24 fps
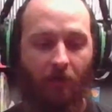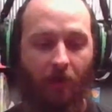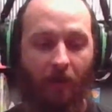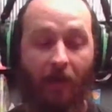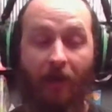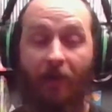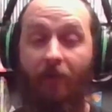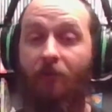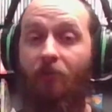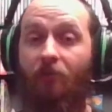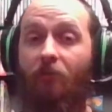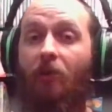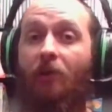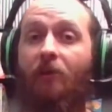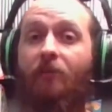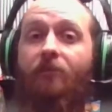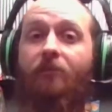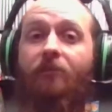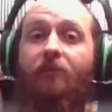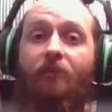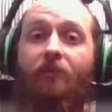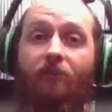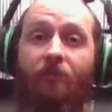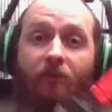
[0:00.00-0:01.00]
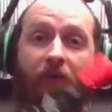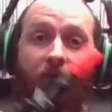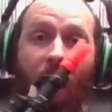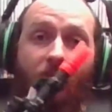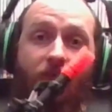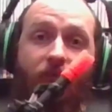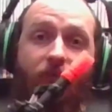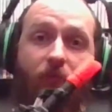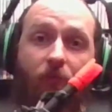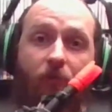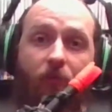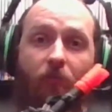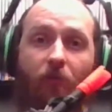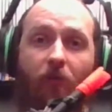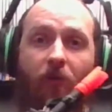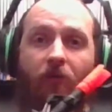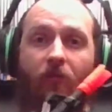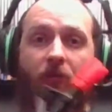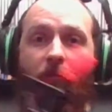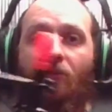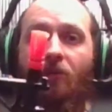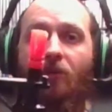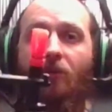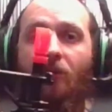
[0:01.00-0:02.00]
had great success with my
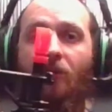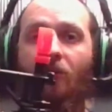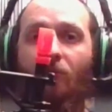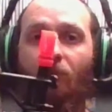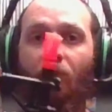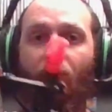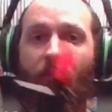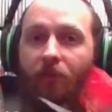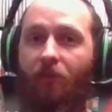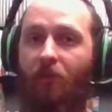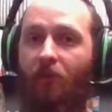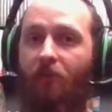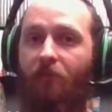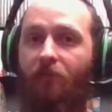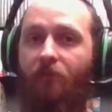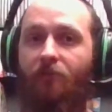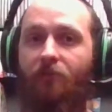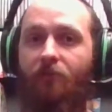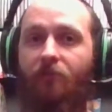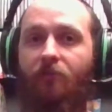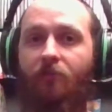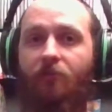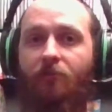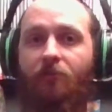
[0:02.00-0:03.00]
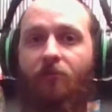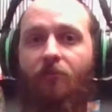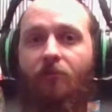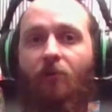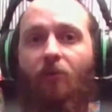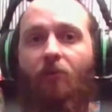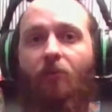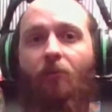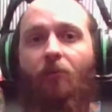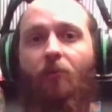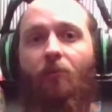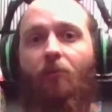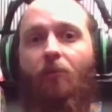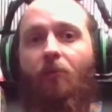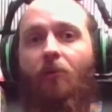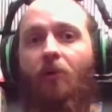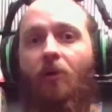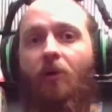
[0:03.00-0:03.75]
targeting with this, so